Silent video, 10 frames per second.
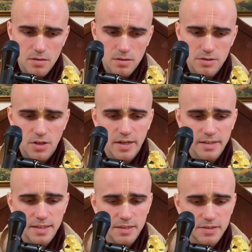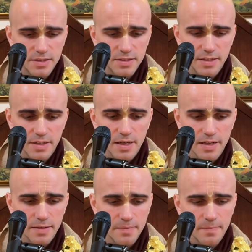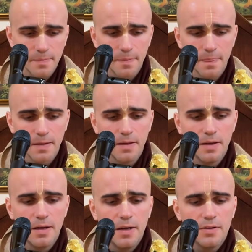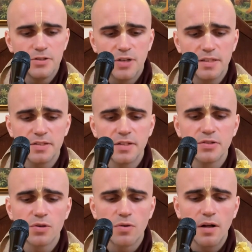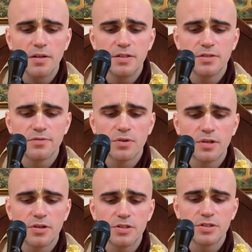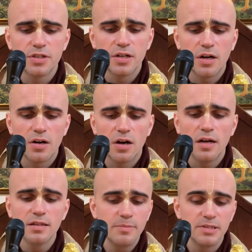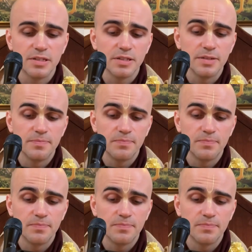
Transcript: starting at text 69. The transcendental qualities of Lord Krishna are unlimited.